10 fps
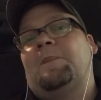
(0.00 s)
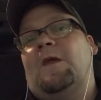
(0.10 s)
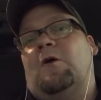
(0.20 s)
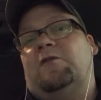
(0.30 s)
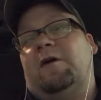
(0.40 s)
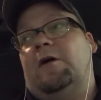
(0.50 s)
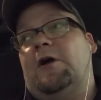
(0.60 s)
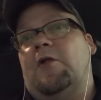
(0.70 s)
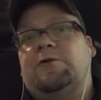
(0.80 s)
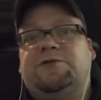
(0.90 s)
or telling
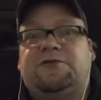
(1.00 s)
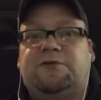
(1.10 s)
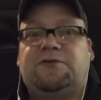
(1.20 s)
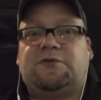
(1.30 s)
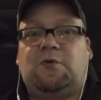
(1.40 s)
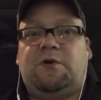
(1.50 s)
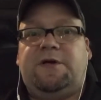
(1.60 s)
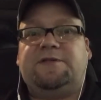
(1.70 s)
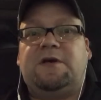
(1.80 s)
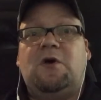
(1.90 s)
others
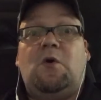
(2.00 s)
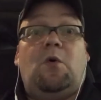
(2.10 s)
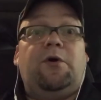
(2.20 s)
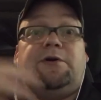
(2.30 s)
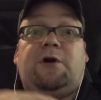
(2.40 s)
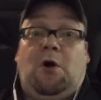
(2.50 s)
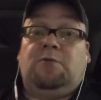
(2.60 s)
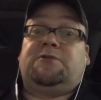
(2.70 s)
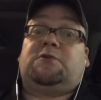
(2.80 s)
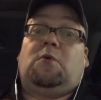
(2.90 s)
stories, or your
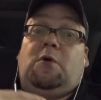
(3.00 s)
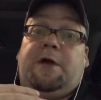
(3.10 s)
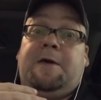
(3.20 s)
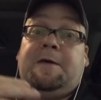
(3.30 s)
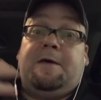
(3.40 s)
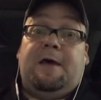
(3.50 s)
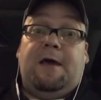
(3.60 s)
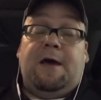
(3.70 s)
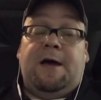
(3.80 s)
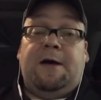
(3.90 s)
own story,
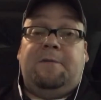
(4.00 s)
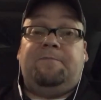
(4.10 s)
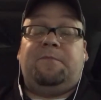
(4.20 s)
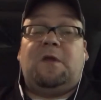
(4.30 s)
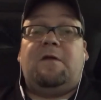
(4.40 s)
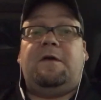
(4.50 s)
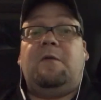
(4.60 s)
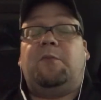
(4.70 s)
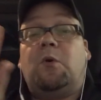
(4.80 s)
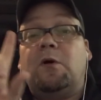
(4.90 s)
the
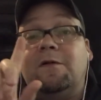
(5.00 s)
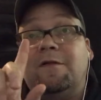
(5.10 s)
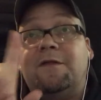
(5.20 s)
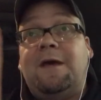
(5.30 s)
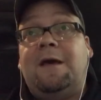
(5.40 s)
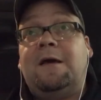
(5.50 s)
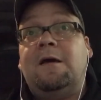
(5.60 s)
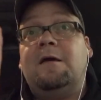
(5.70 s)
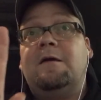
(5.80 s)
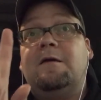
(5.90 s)
important thing
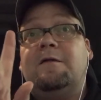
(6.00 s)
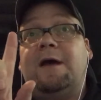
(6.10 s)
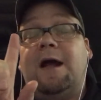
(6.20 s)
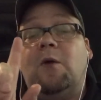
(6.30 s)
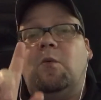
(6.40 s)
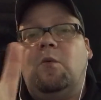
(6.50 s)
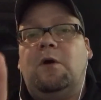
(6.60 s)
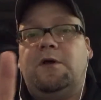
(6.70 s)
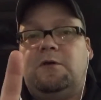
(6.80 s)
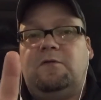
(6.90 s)
that I
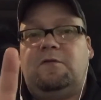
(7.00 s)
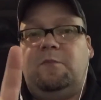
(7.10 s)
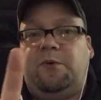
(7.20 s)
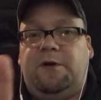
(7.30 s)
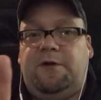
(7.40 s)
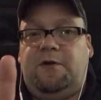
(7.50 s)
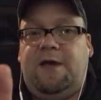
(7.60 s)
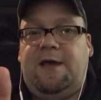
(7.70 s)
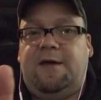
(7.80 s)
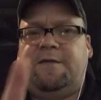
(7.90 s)
want you to put in your
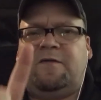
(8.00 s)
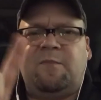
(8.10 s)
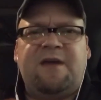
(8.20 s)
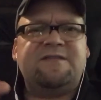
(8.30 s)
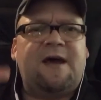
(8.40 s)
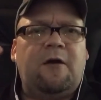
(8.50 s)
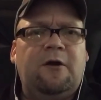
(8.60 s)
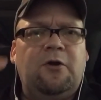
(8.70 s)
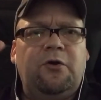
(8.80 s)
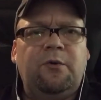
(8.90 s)
head, and this may sound a
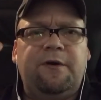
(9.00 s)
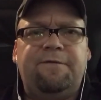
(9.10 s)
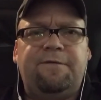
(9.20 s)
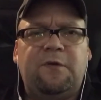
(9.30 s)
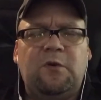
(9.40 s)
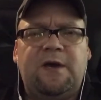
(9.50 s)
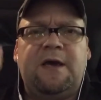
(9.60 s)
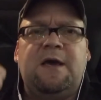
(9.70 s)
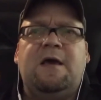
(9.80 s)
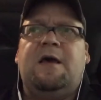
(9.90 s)
little hooey-fooey,
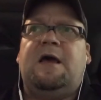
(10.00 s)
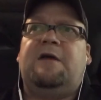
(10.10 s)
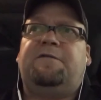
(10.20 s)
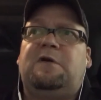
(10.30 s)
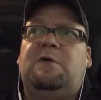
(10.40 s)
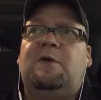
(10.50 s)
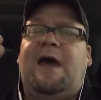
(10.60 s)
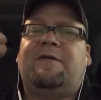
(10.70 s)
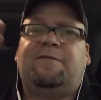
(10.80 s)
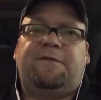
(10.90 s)
and if you
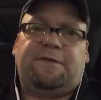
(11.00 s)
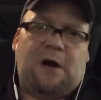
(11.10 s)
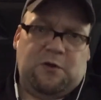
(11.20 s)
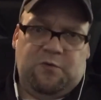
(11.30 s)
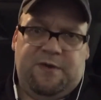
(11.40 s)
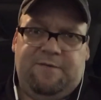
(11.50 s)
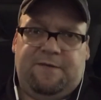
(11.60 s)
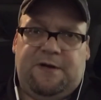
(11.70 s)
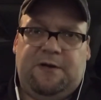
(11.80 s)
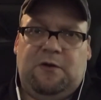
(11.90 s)
haven't followed me
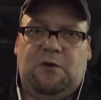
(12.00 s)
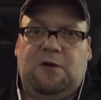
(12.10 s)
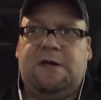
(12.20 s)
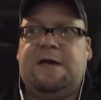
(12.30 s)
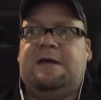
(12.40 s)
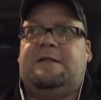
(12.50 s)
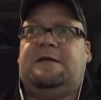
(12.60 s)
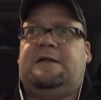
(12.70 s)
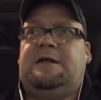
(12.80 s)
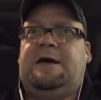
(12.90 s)
very long,
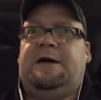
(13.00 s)
then